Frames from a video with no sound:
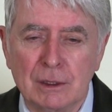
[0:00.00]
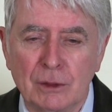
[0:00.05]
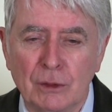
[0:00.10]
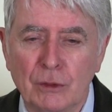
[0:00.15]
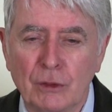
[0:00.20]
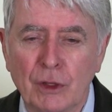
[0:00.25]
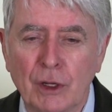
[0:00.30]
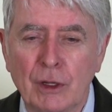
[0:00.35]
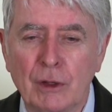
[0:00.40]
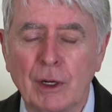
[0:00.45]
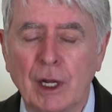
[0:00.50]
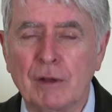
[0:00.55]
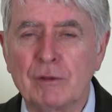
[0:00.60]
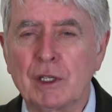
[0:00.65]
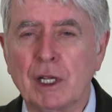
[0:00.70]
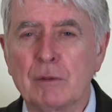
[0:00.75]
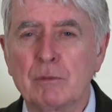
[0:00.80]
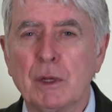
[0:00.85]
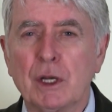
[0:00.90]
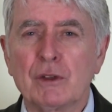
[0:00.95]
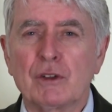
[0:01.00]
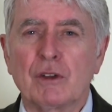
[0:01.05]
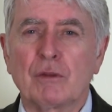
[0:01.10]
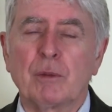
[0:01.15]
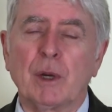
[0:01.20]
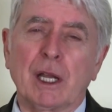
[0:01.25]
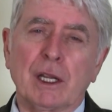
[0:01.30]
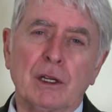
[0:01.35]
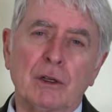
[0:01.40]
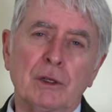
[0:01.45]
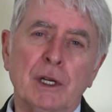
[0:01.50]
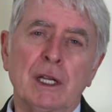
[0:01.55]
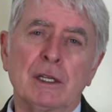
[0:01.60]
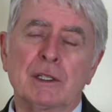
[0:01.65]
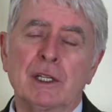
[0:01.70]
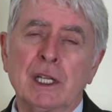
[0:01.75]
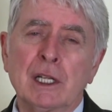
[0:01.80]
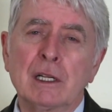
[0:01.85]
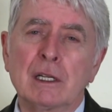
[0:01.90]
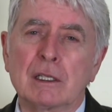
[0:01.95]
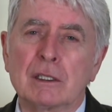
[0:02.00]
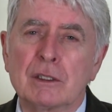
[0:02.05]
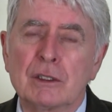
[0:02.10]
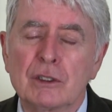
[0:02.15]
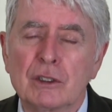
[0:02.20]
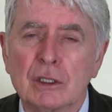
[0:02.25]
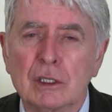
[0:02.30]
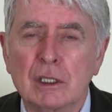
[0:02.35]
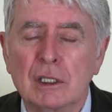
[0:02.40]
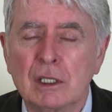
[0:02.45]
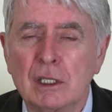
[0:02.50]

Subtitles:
although I've done most of my career in England,